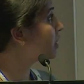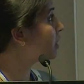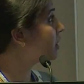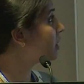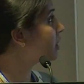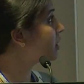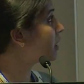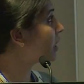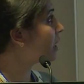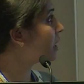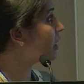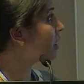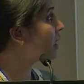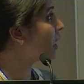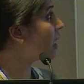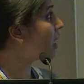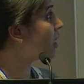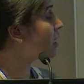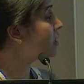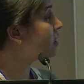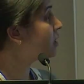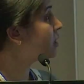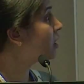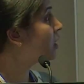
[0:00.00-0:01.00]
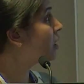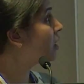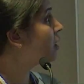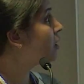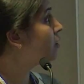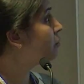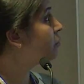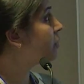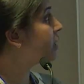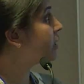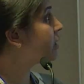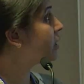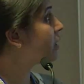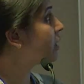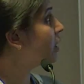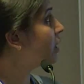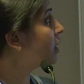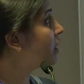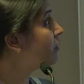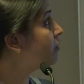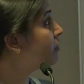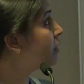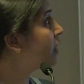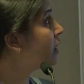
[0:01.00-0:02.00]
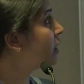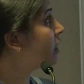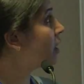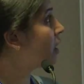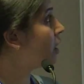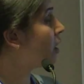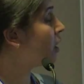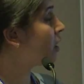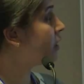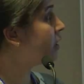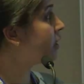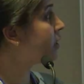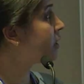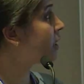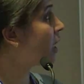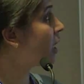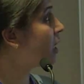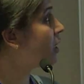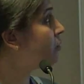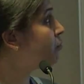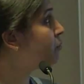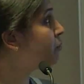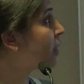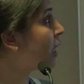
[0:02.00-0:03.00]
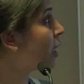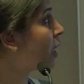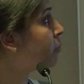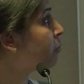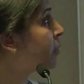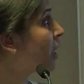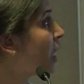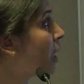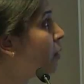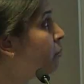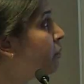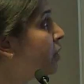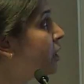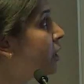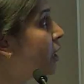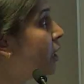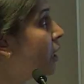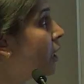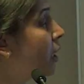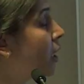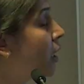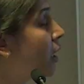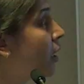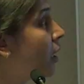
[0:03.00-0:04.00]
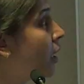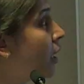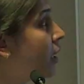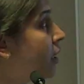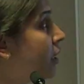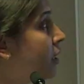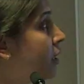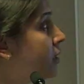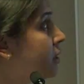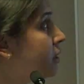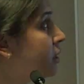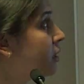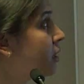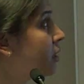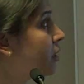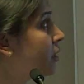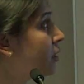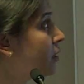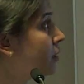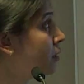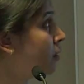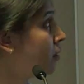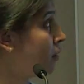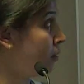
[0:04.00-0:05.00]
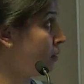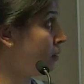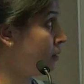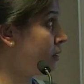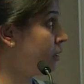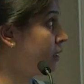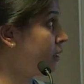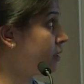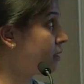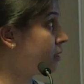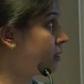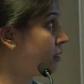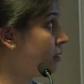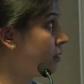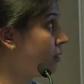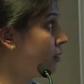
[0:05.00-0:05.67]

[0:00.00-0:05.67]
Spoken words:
these areas. Basically, we designed primer against the this